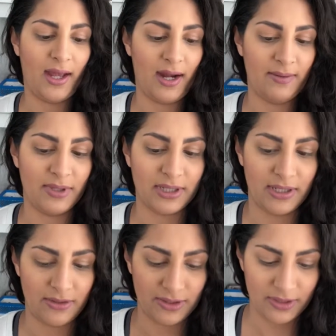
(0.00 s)
And I'm just going
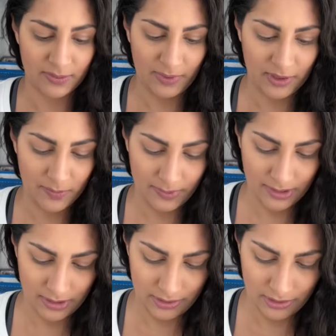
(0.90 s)
to use a smudge
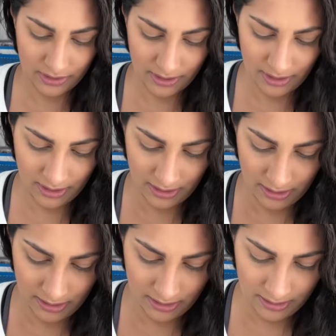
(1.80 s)
brush.
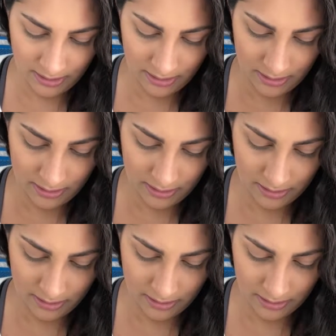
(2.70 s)

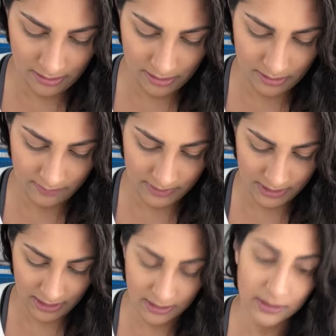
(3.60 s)
I'm going to
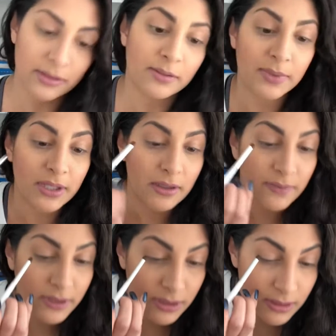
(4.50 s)
take a little bit of
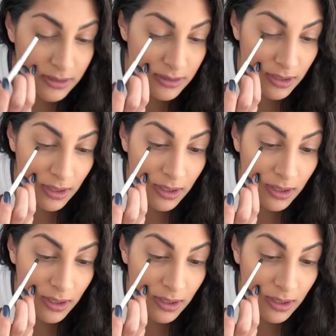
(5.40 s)
it.